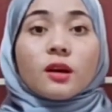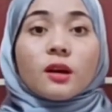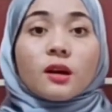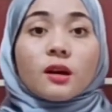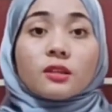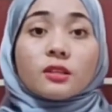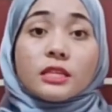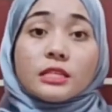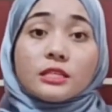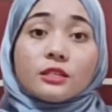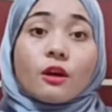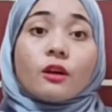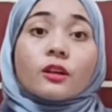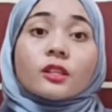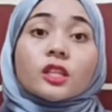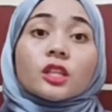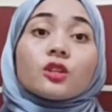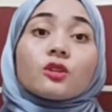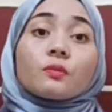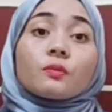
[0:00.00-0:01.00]

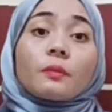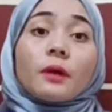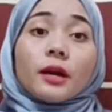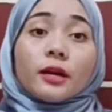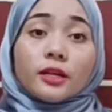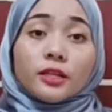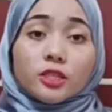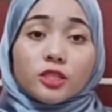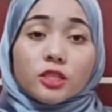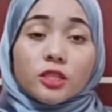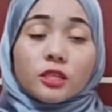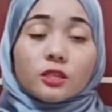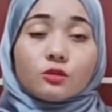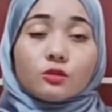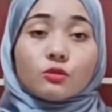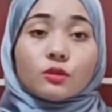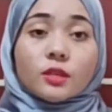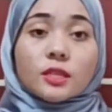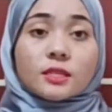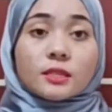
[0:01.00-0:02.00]
discontinued marketing to
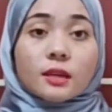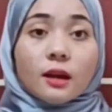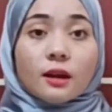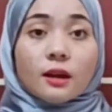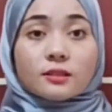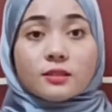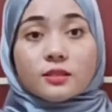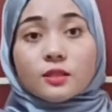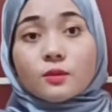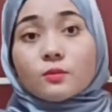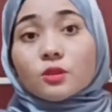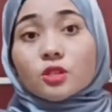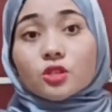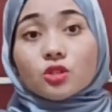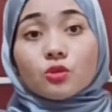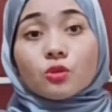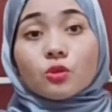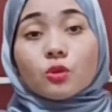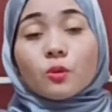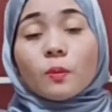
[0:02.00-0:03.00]
this customers
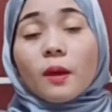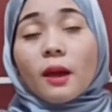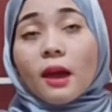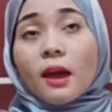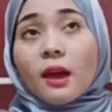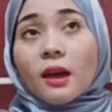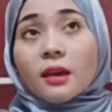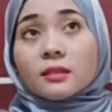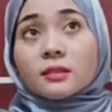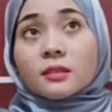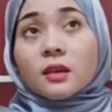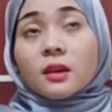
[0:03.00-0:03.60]
group as